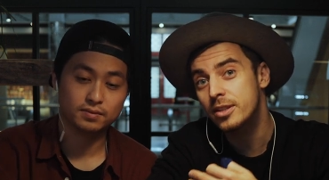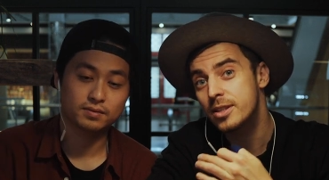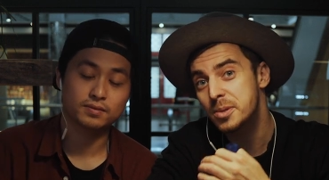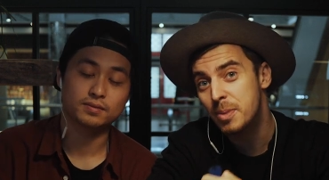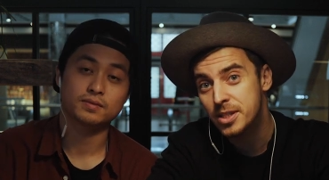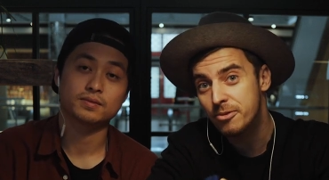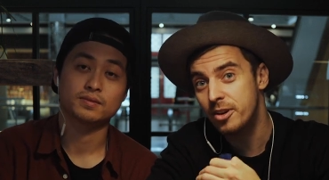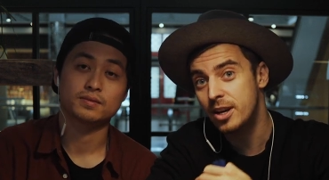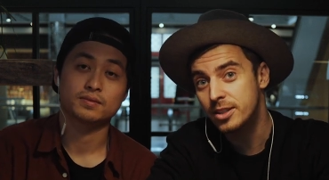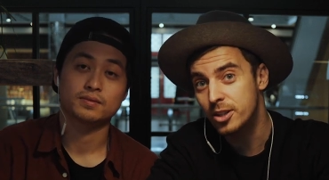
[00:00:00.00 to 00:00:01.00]
Speaker 1: in this
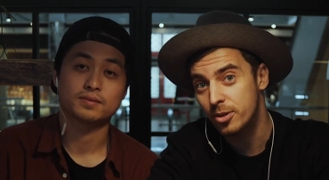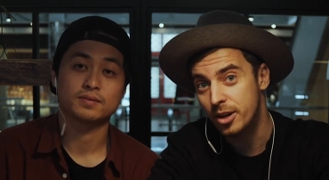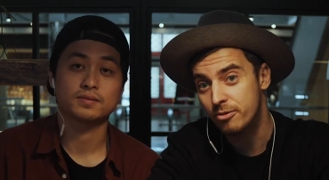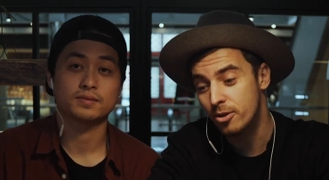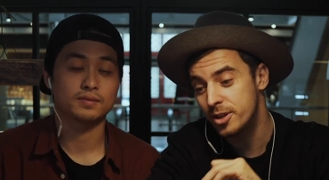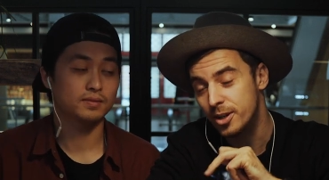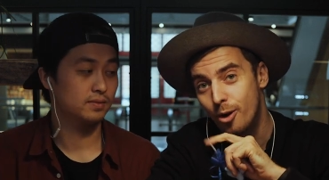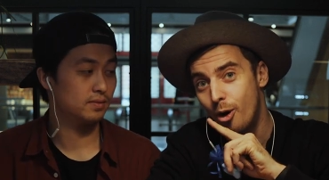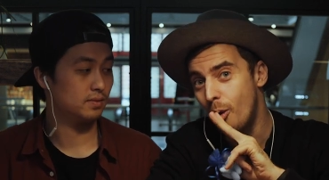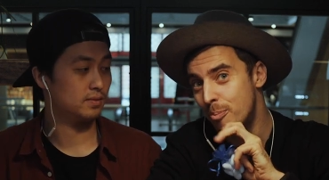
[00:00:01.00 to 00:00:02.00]
specific category for the
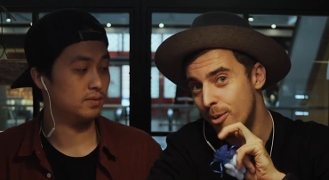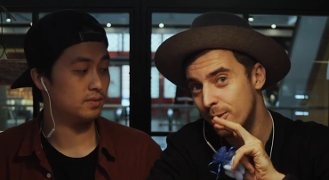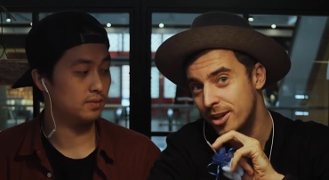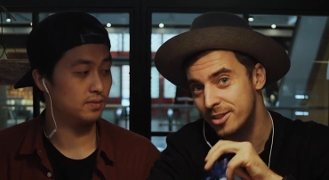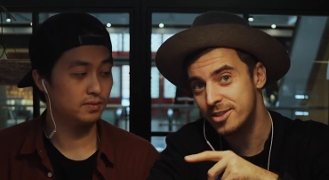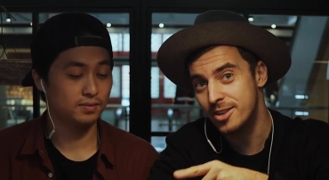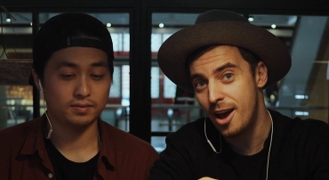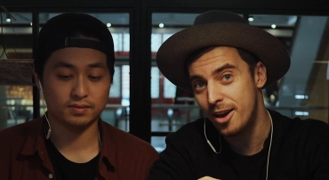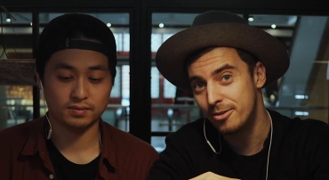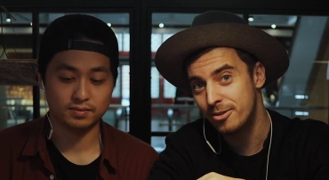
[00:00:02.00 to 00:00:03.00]
opponent's
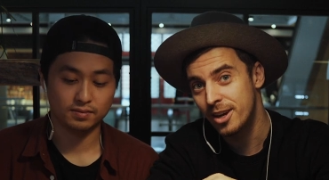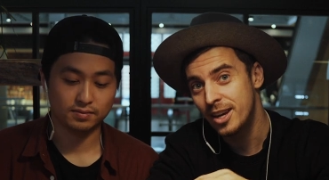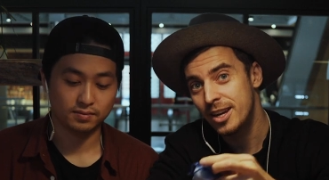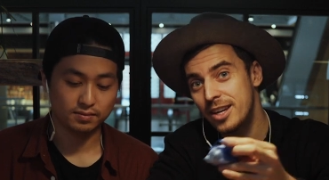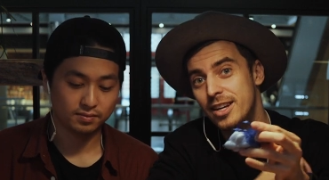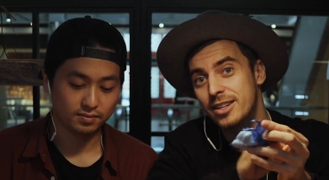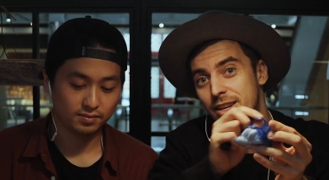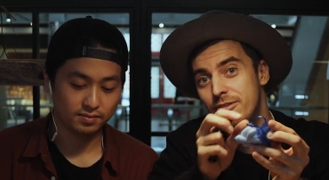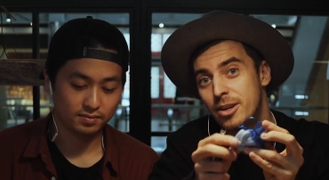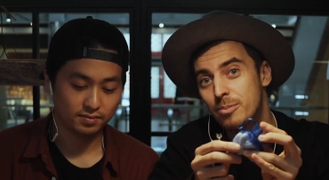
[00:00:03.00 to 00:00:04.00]
knife, you can
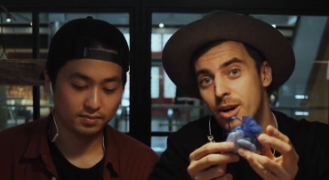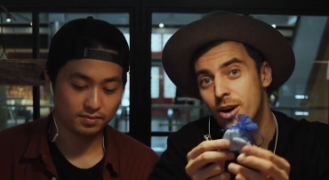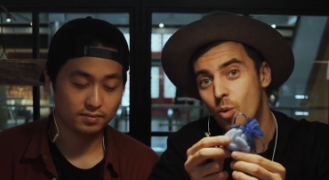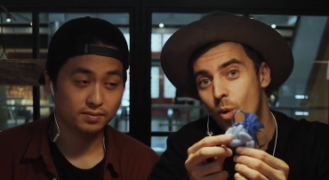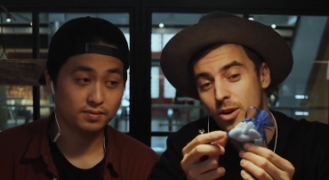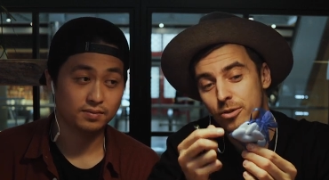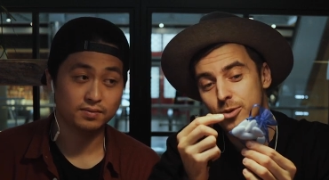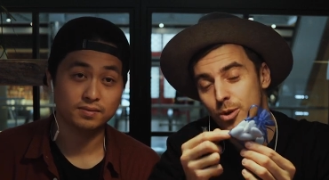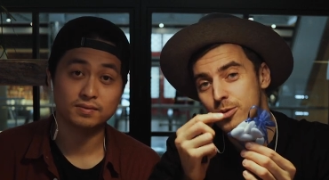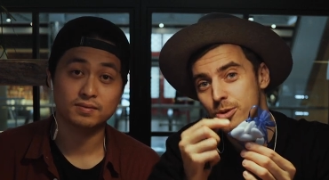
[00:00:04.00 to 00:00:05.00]
give him one
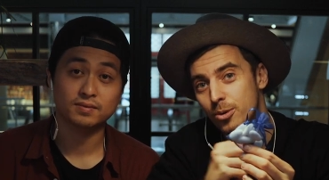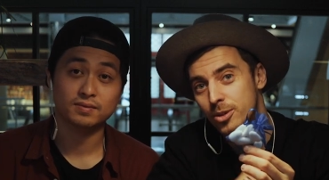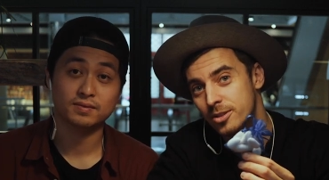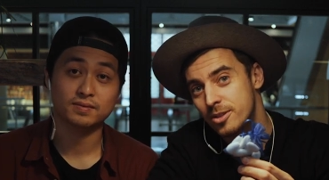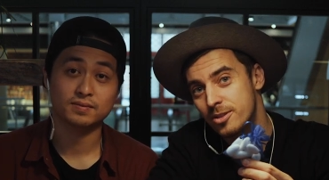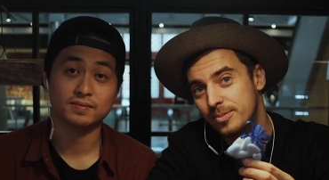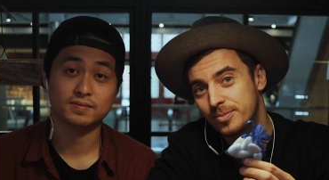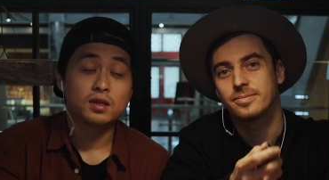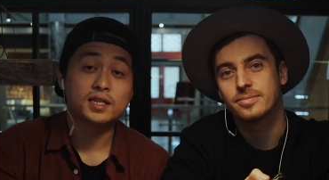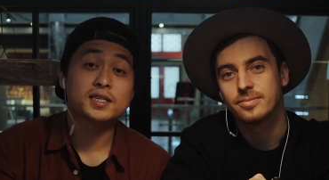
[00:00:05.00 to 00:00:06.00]
of those tokens.
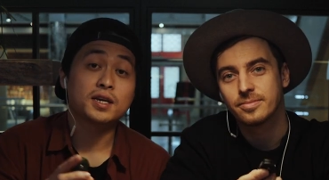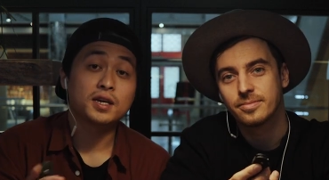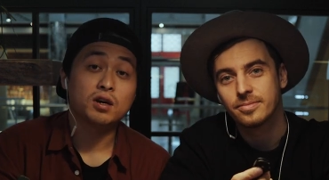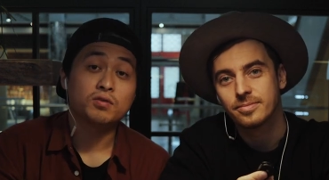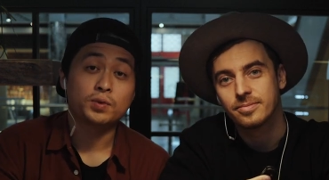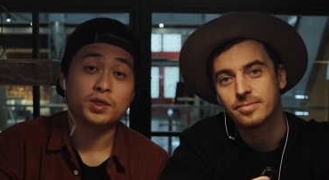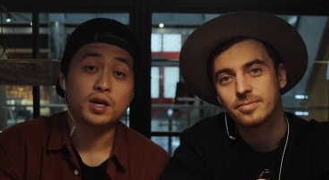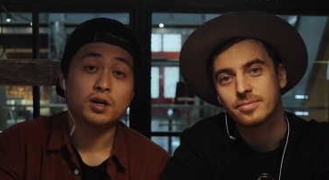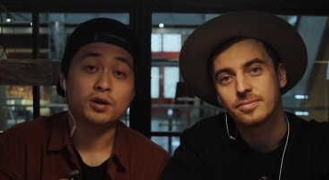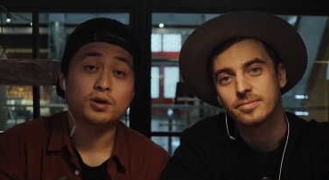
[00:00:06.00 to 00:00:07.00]
Speaker 2: Let's kick it off with
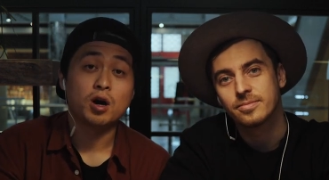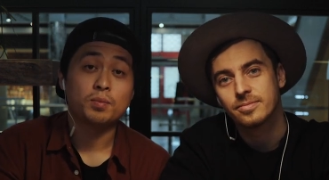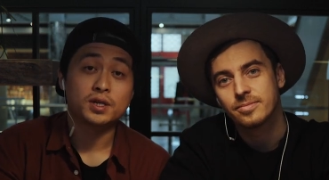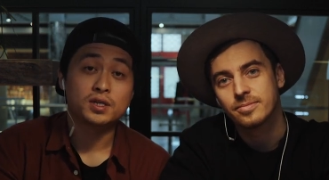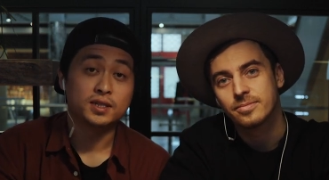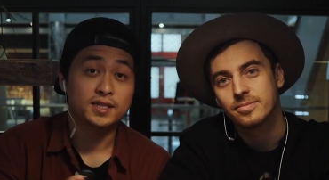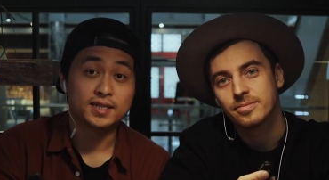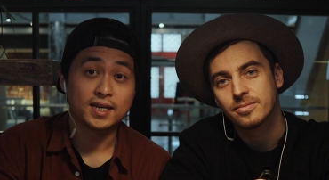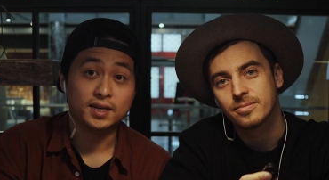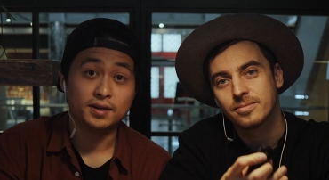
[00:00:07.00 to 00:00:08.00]
the ergonomics and
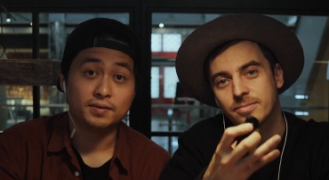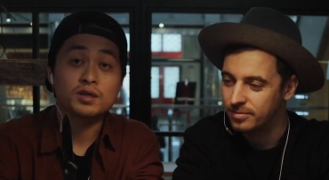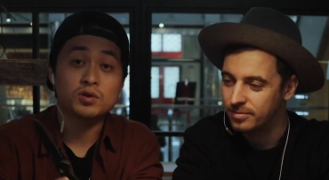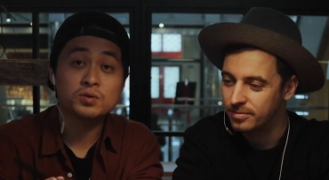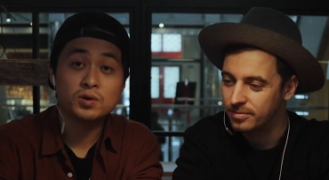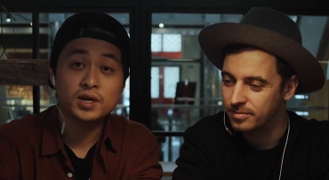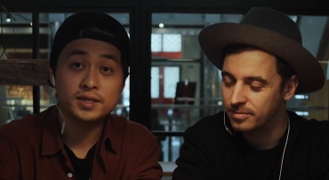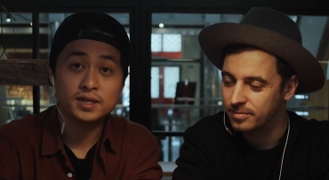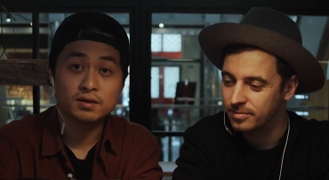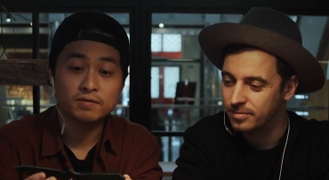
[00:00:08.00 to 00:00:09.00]
design. The Osborne
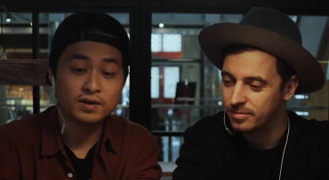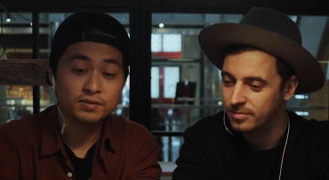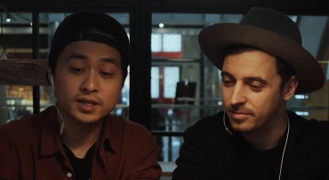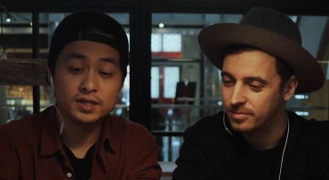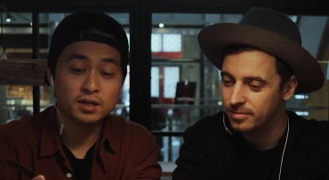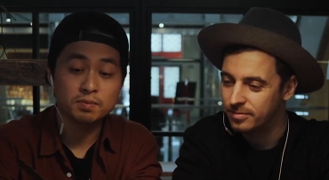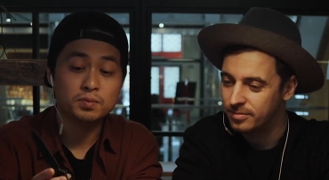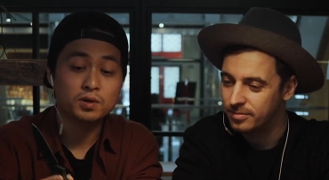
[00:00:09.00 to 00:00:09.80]
has a very slim